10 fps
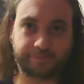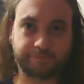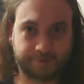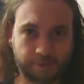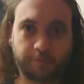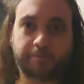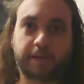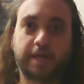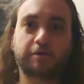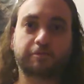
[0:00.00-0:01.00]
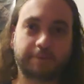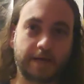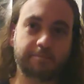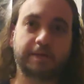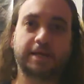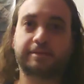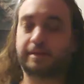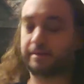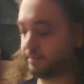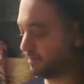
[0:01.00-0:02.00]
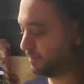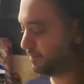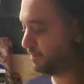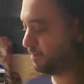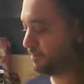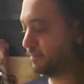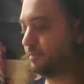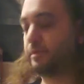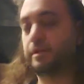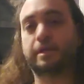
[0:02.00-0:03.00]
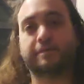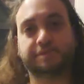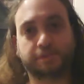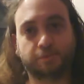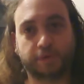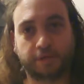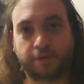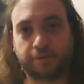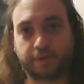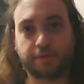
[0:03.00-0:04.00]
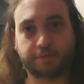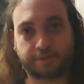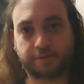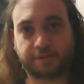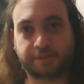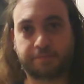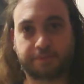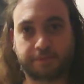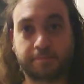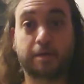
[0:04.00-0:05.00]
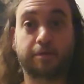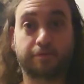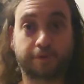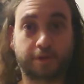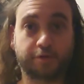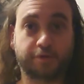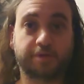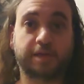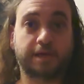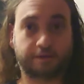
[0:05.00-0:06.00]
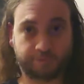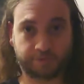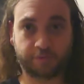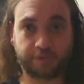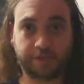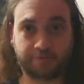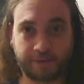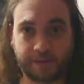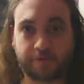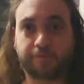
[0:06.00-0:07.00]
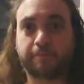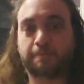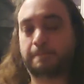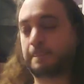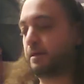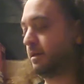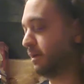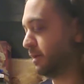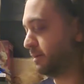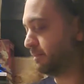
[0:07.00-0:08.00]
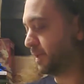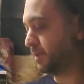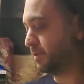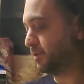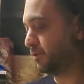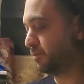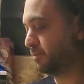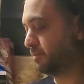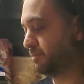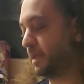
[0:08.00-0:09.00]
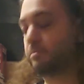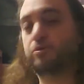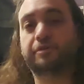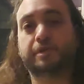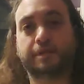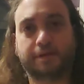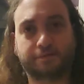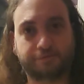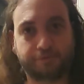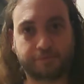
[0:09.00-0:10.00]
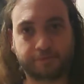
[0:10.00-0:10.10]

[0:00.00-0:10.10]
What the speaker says: Superman or Batman, then obviously, we could accept the Battle of 300. Yeah, it was a real life battle, but to being brought to life,